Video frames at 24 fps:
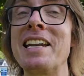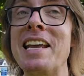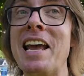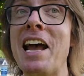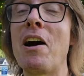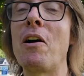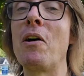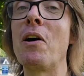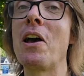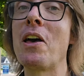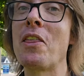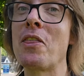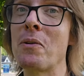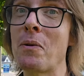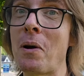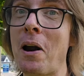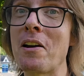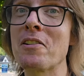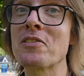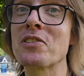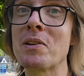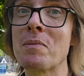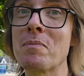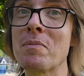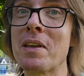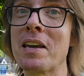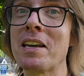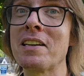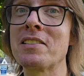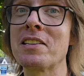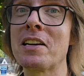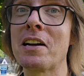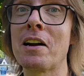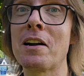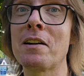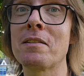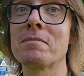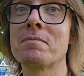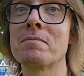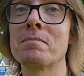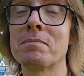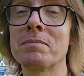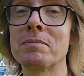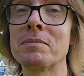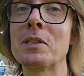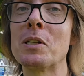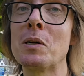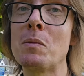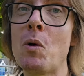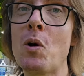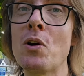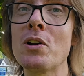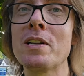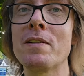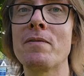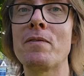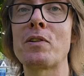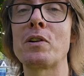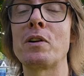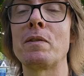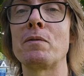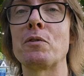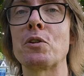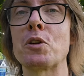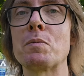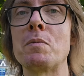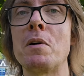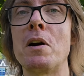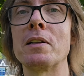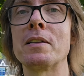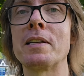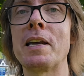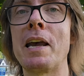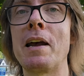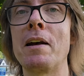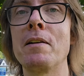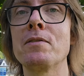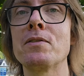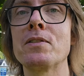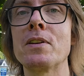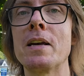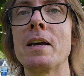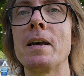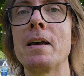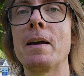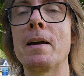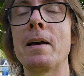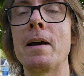Now, there are some things that are a little more difficult for small towns.